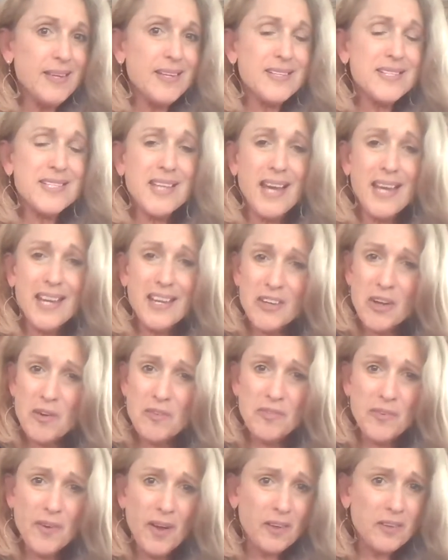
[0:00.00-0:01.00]
It's kind of no
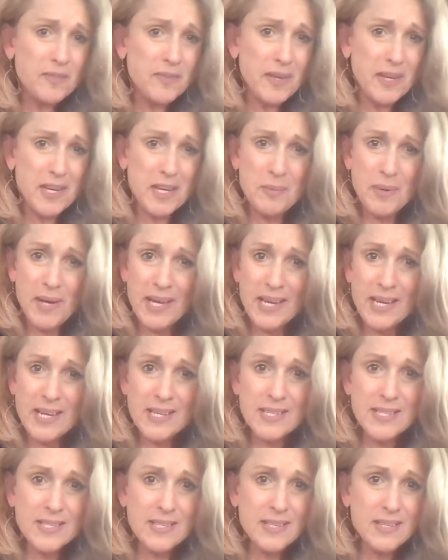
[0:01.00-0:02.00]
fault of
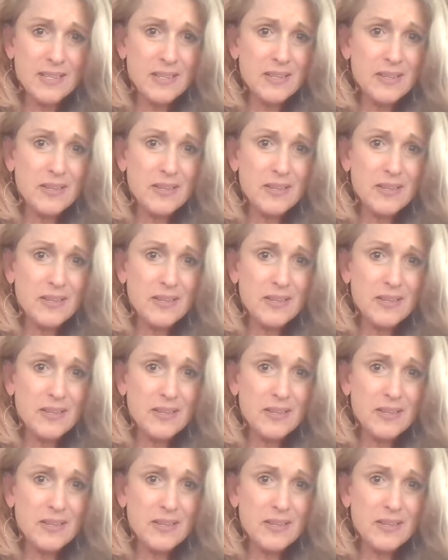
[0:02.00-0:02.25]
anybody's.